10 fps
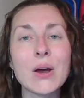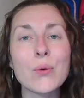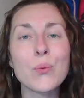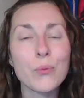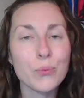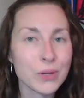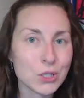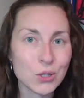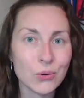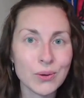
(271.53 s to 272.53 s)
what we
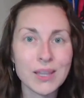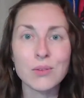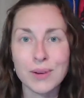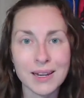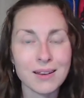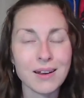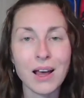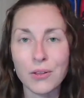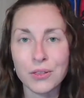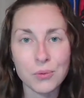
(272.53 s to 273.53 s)
do in the Radiant
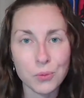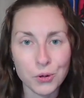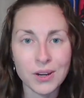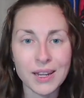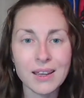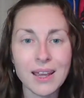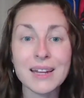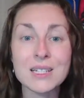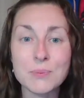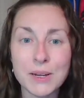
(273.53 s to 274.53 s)
Health community,
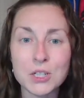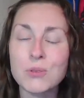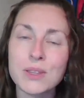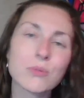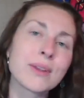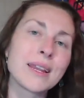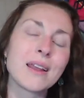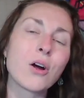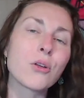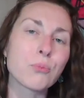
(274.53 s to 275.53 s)
and especially with the
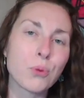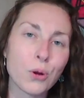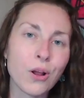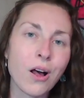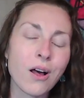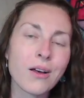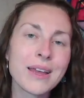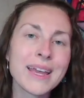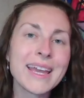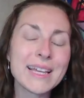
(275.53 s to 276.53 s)
Radiant Health Protocol,
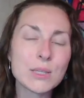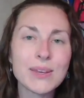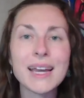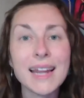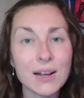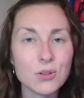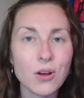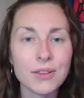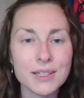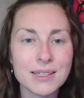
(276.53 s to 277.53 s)
is we connect
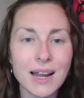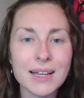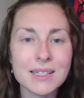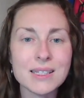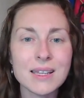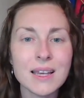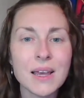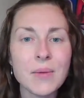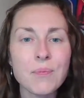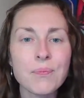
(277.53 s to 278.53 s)
all these dots.
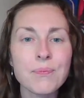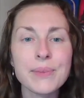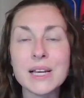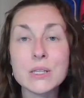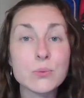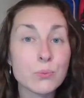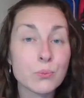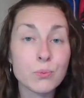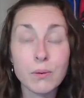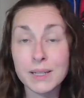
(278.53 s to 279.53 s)
Because
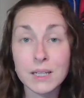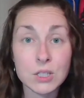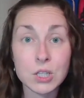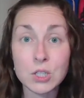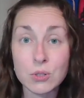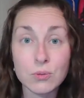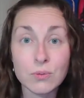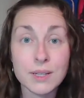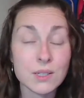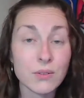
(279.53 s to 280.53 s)
what we need to
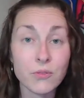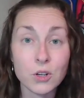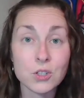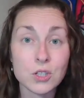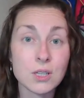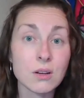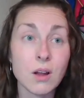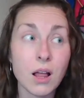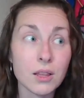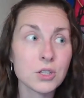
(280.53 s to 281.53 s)
do is first just
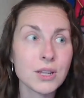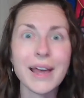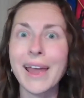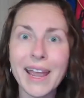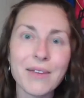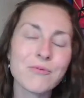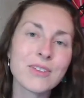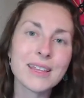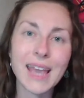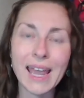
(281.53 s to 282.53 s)
acknowledge that, hey, I'm
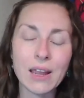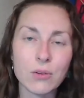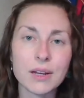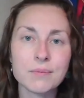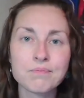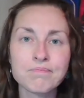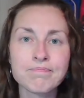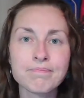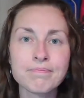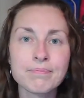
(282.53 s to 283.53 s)
feeling angry.
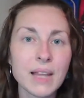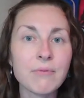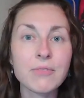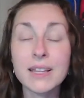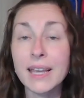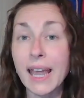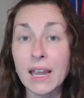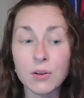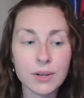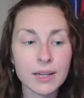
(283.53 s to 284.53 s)
I'm feeling
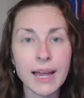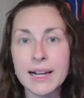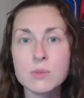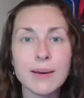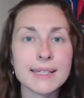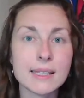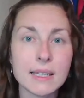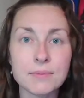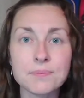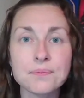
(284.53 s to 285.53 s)
angry XYZ.